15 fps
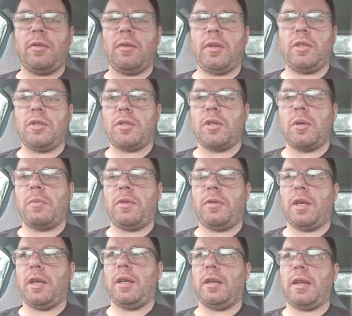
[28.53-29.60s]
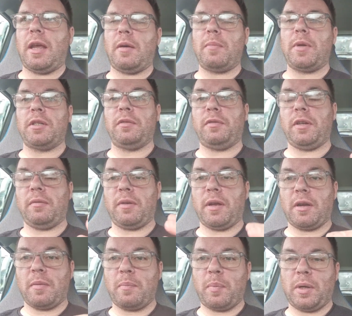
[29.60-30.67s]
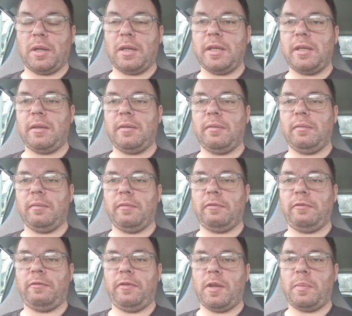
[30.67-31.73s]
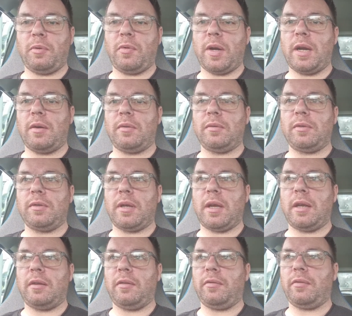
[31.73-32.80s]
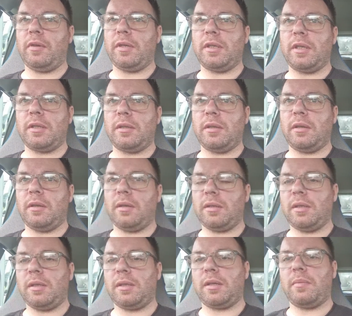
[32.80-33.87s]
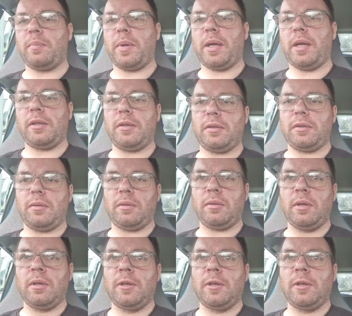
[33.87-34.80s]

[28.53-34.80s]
It just got me thinking how much of a complete flip around and a 360 this is compared to,